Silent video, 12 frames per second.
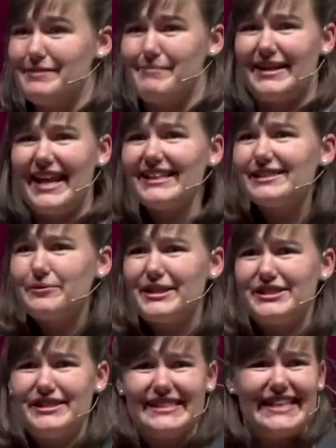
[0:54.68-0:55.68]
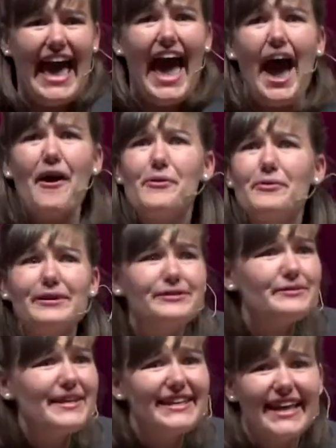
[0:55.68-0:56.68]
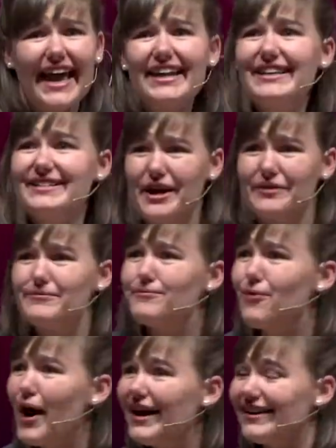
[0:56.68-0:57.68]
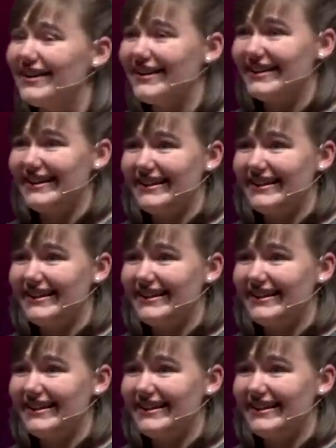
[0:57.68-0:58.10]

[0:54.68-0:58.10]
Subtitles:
My next question is, how do they get enough water?